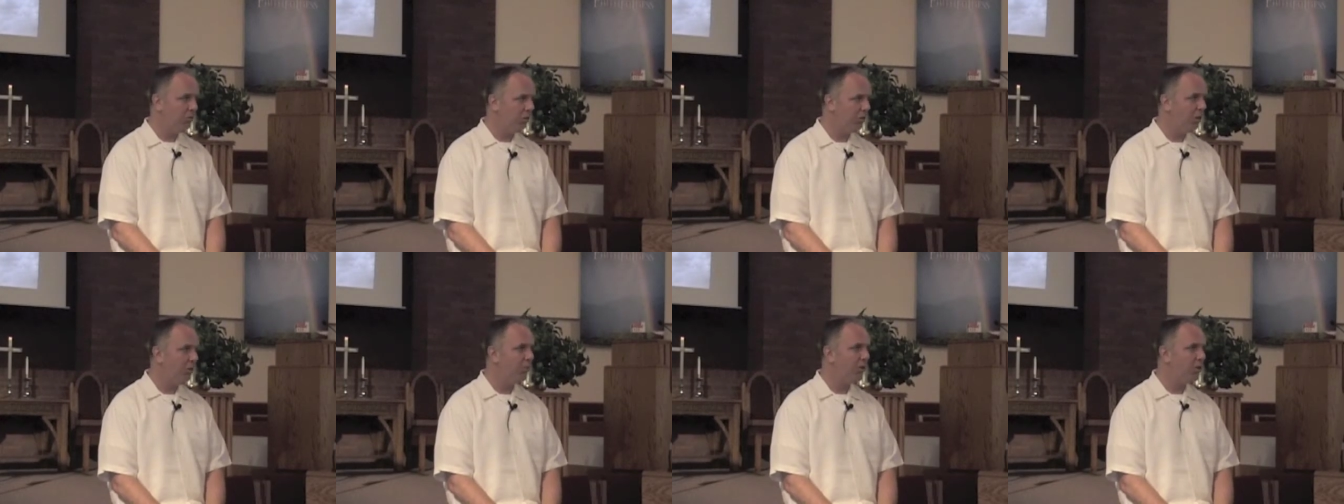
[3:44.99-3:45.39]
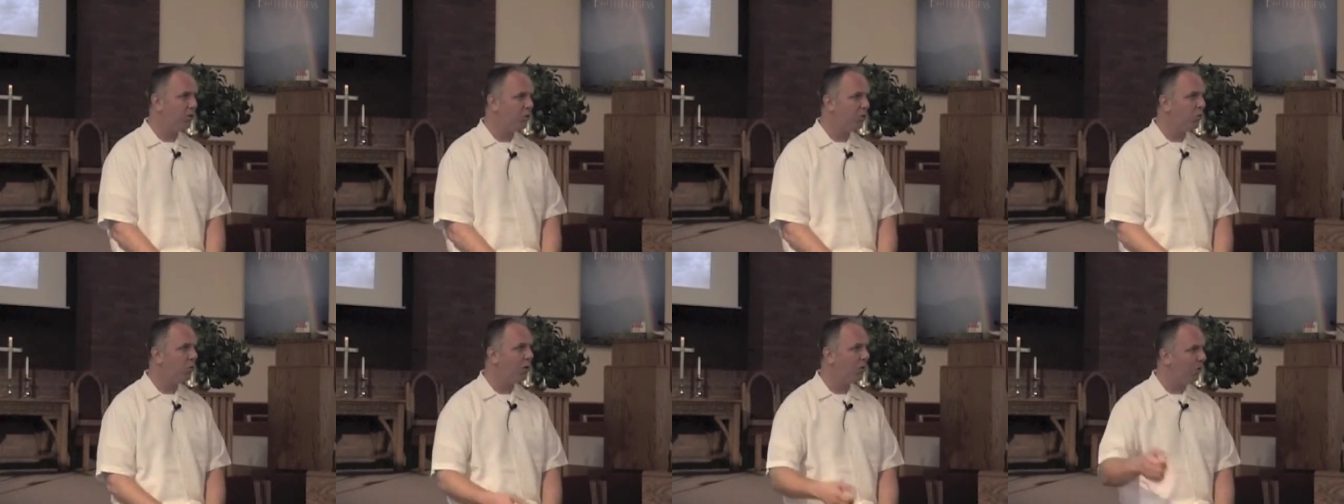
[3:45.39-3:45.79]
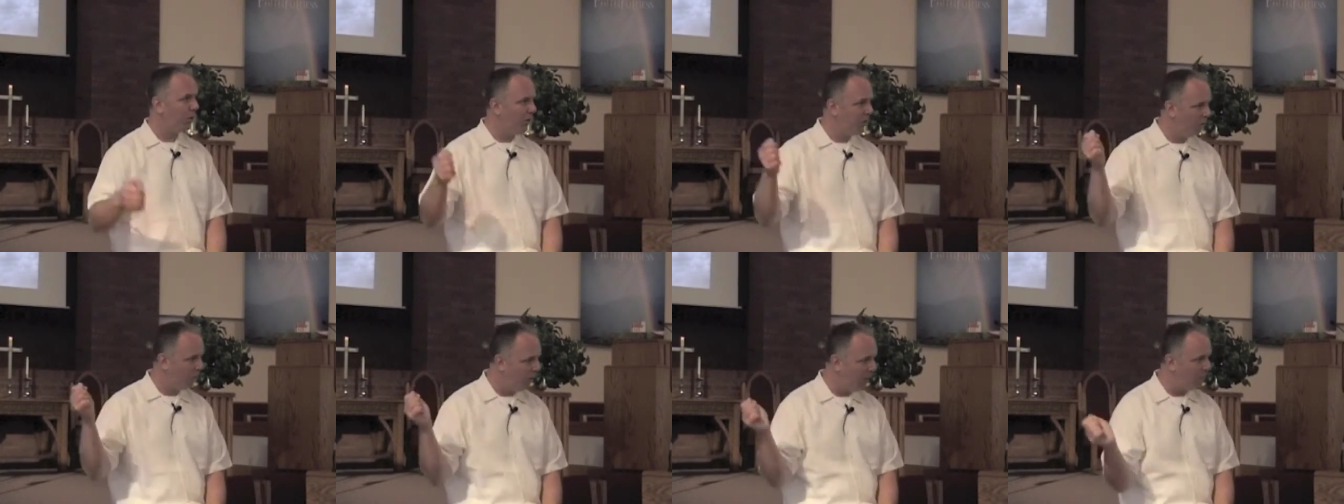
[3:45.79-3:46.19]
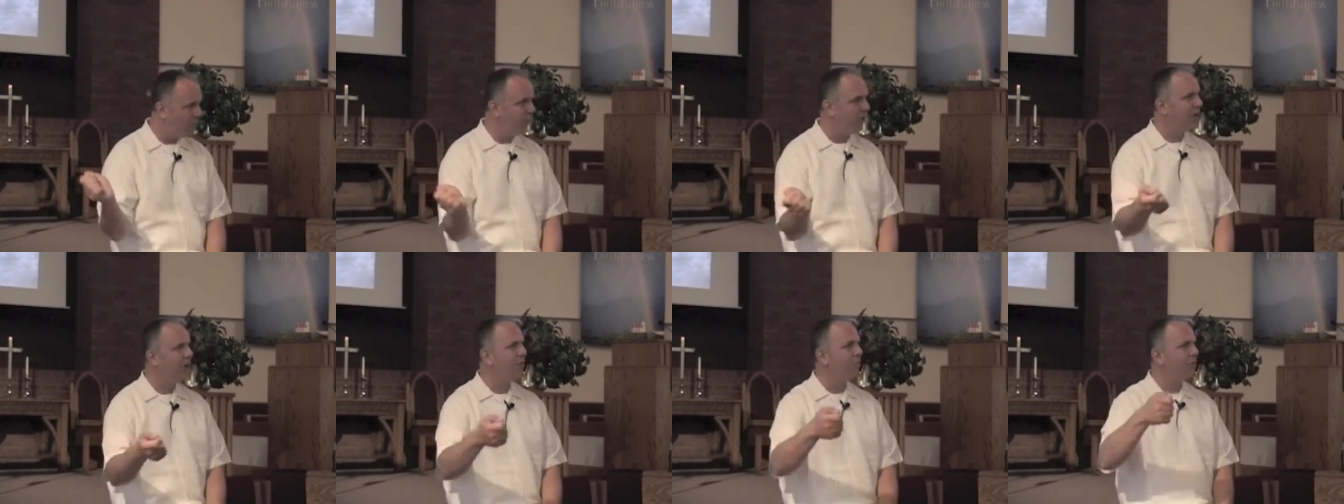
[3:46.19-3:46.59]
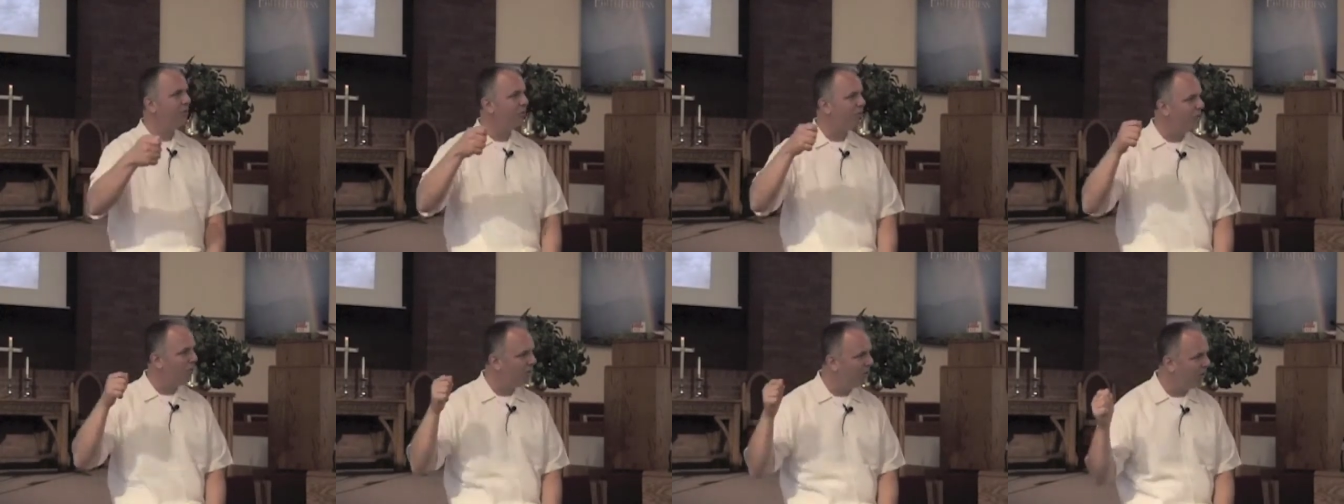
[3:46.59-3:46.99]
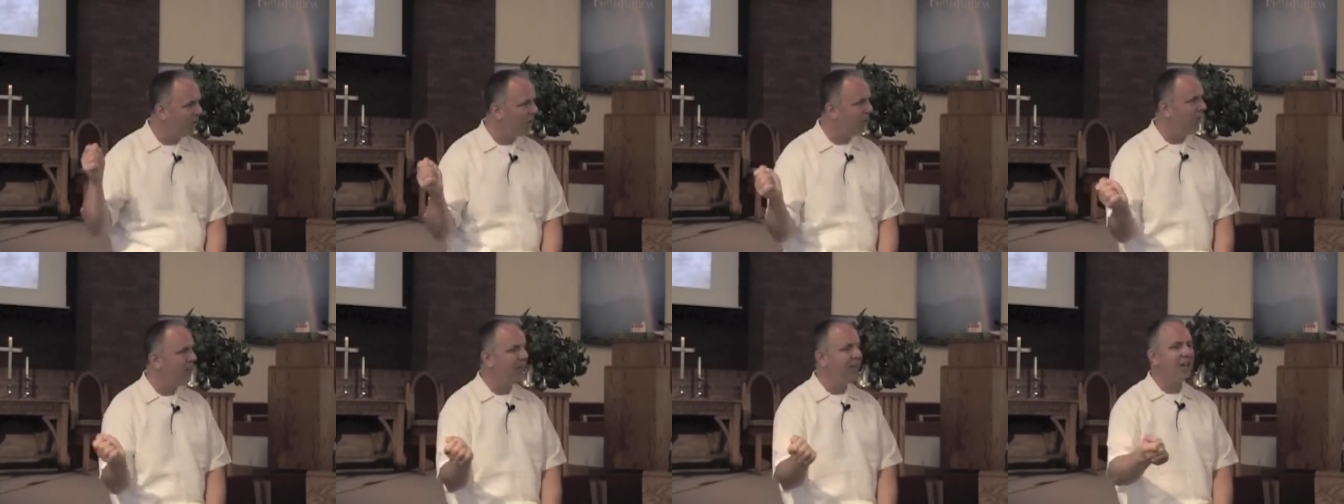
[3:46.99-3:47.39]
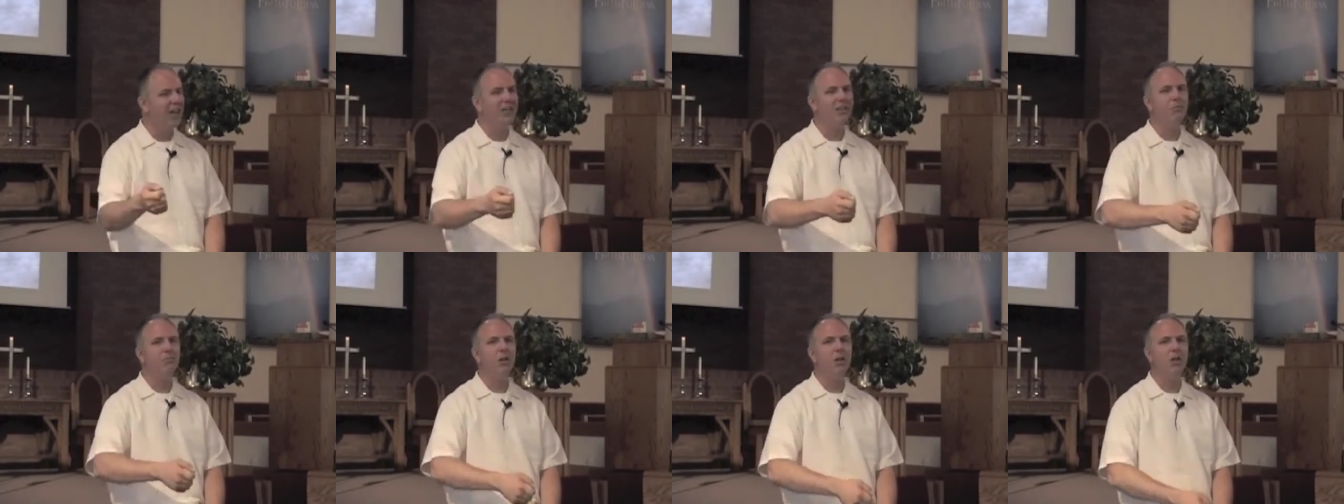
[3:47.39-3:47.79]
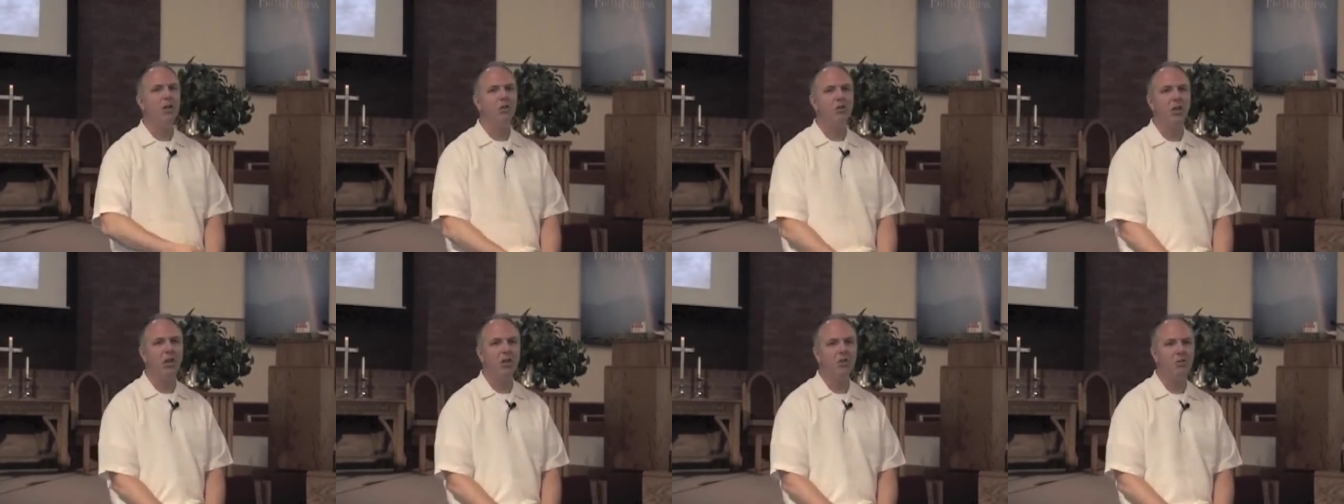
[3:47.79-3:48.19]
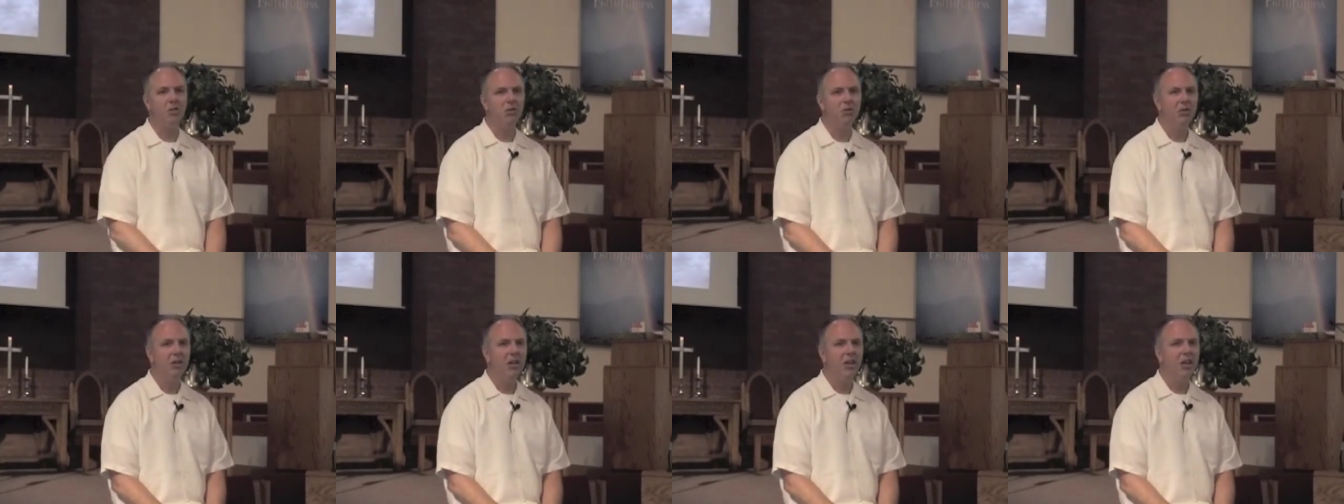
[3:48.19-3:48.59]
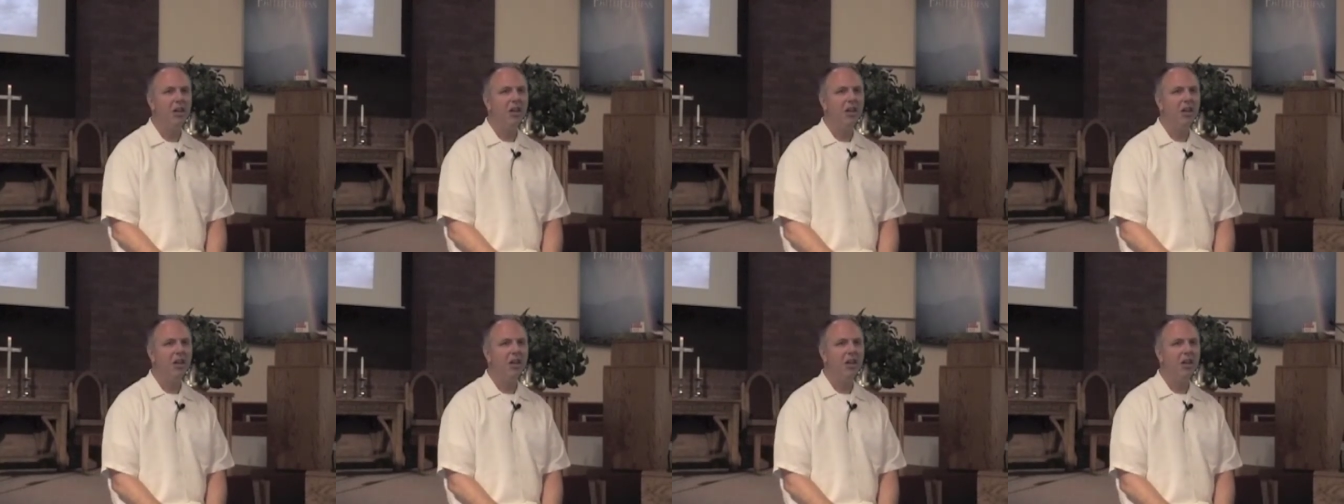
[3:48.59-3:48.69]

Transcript: You remember the story with the whip coming through and cleaning out the money changers.